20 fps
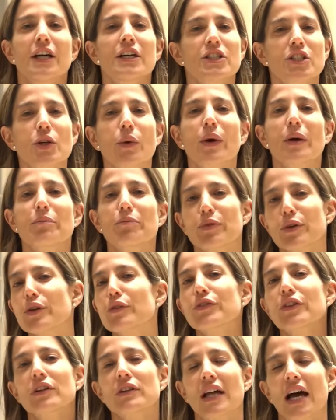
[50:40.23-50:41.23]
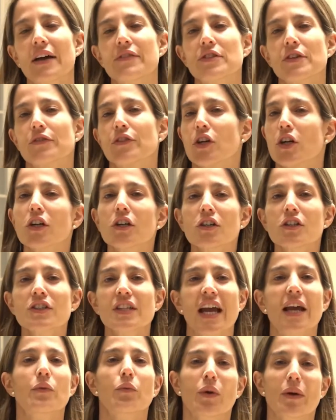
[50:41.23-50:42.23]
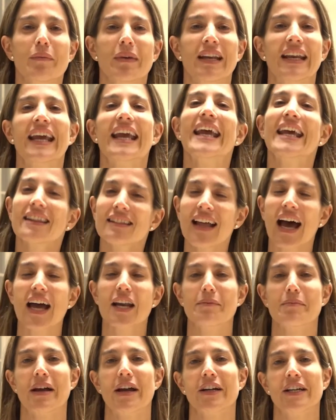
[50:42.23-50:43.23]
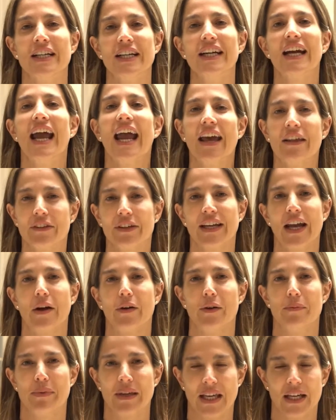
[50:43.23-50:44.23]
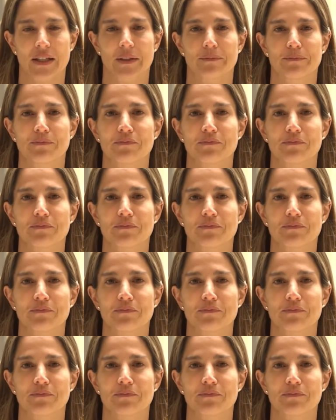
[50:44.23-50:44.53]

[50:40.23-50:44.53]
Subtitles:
to improve the lives of girls and women in Latin America and the Caribbean.